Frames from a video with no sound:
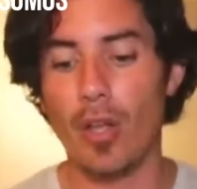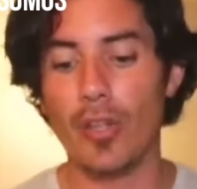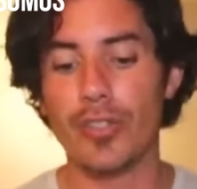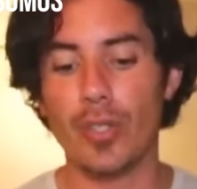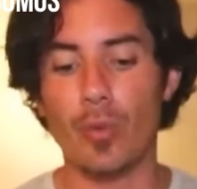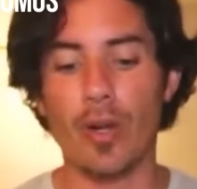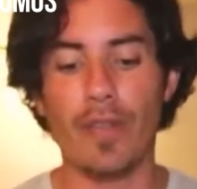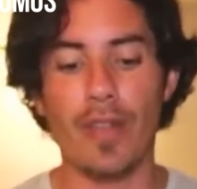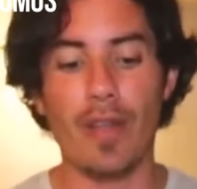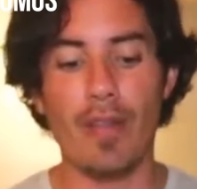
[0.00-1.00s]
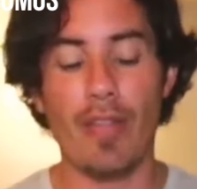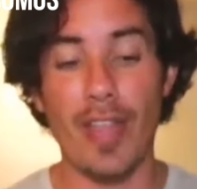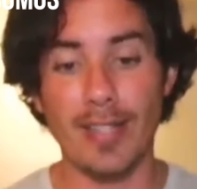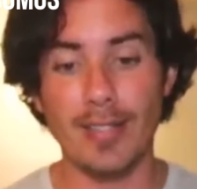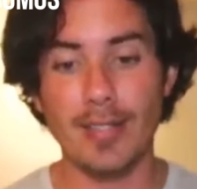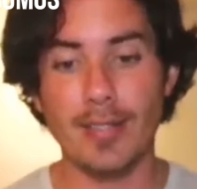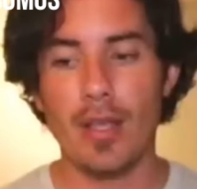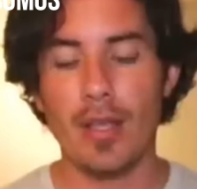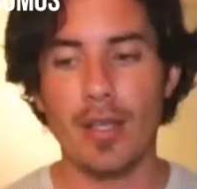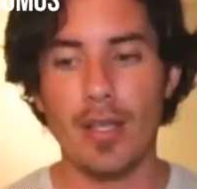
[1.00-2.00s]
one of the things
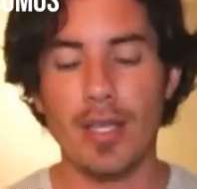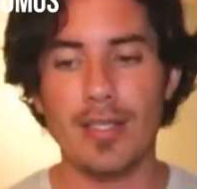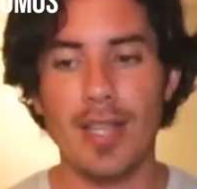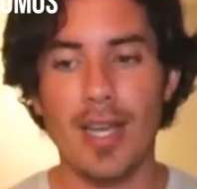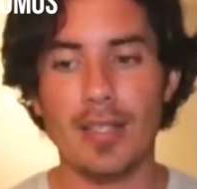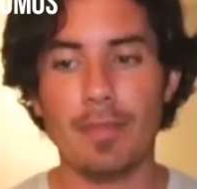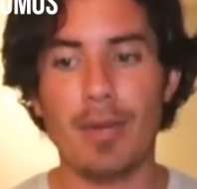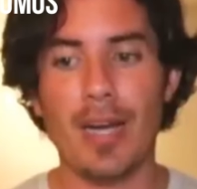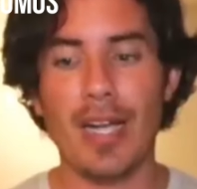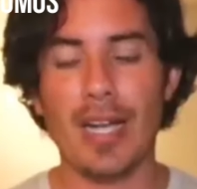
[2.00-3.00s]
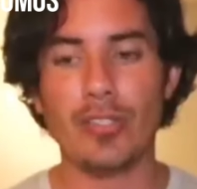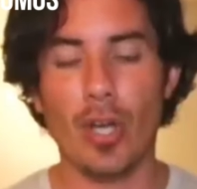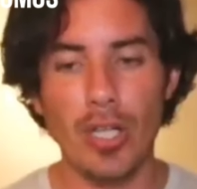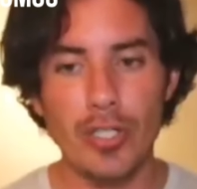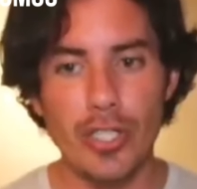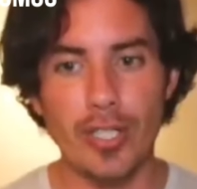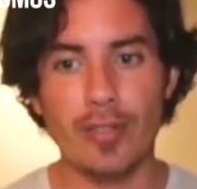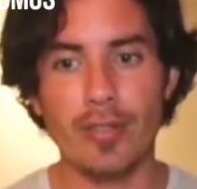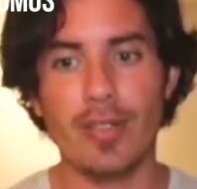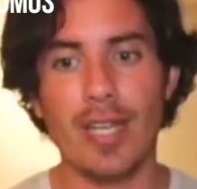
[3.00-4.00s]
is that by
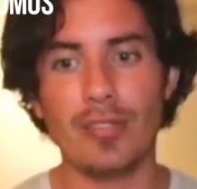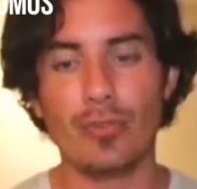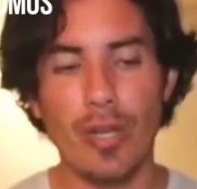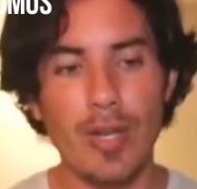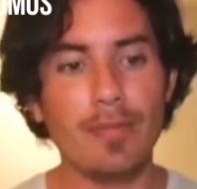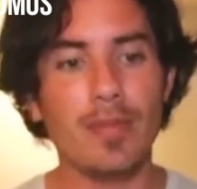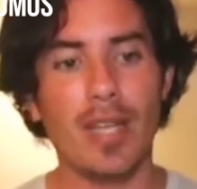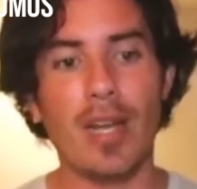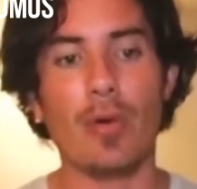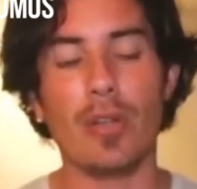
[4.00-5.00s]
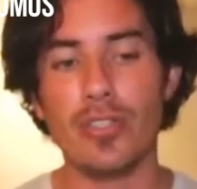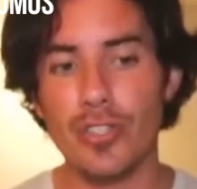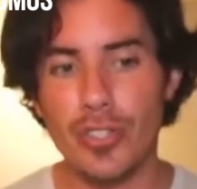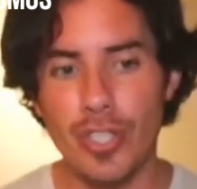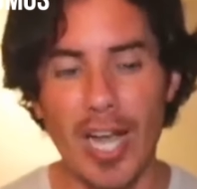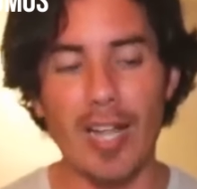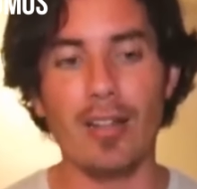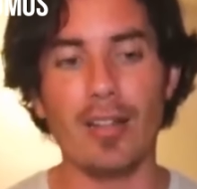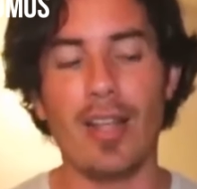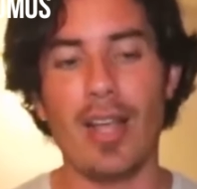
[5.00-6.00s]
acknowledging that dream that our
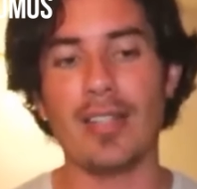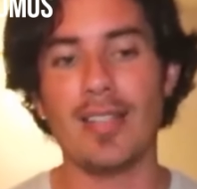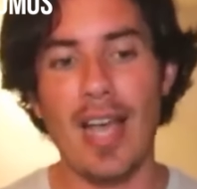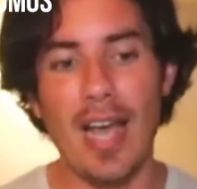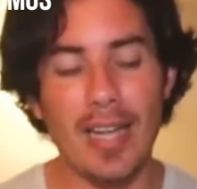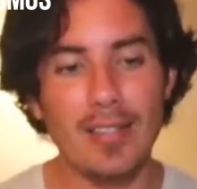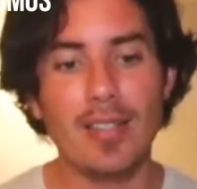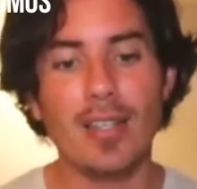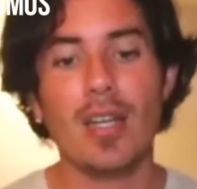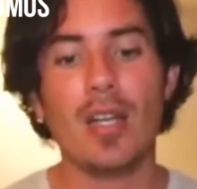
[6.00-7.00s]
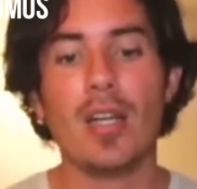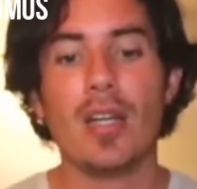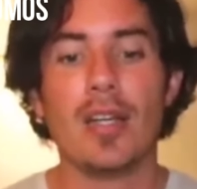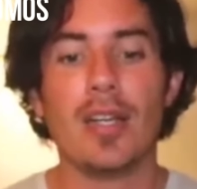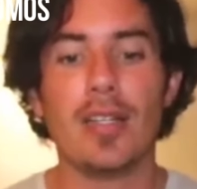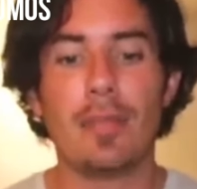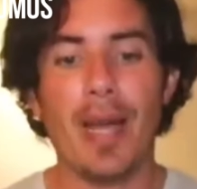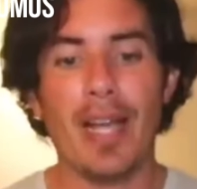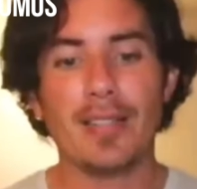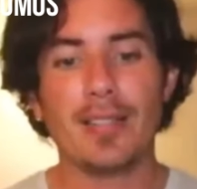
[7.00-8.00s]
child has had in the
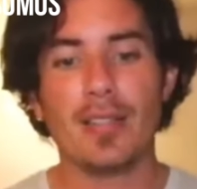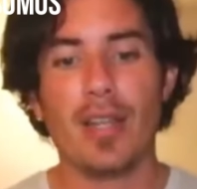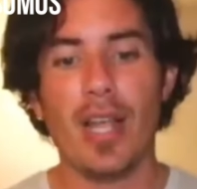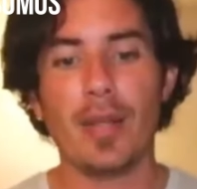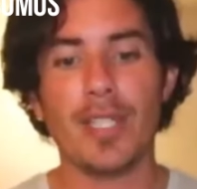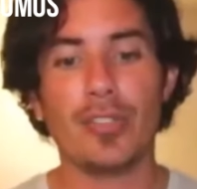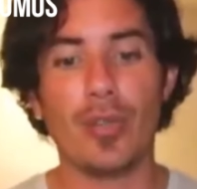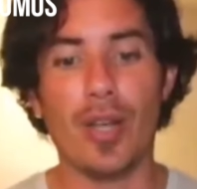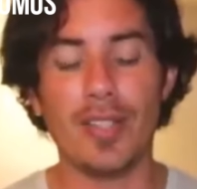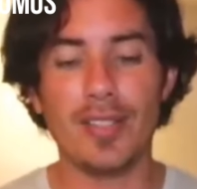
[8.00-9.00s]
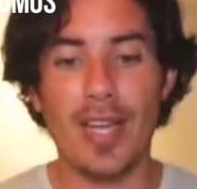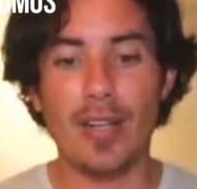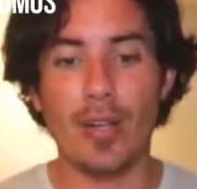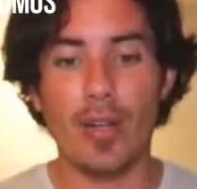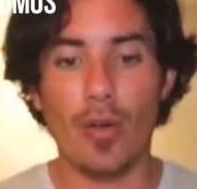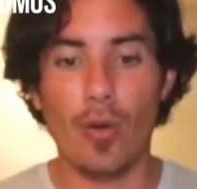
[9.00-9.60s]
past helps us to understand